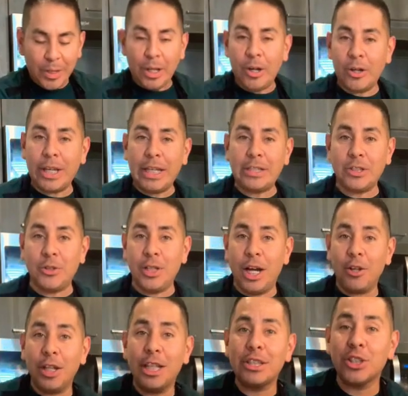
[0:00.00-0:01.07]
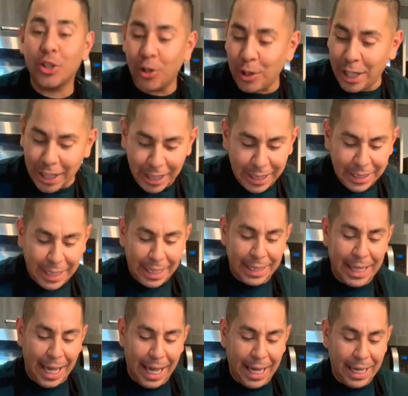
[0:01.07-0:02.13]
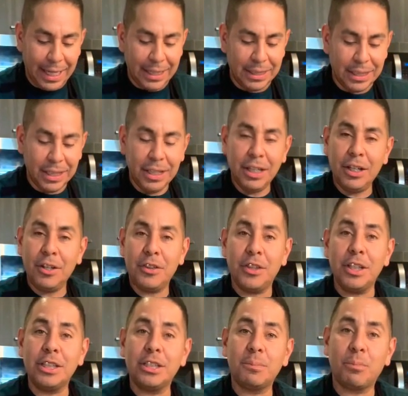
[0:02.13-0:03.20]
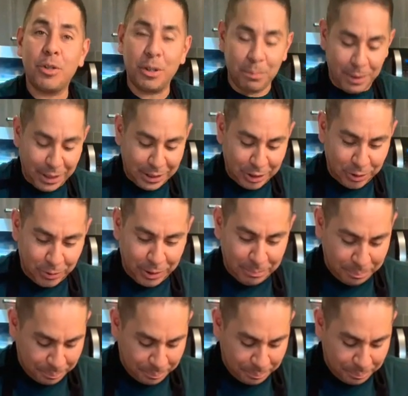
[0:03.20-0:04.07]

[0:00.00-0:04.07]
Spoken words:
Okay, so now let's go ahead and add the spring mix to it.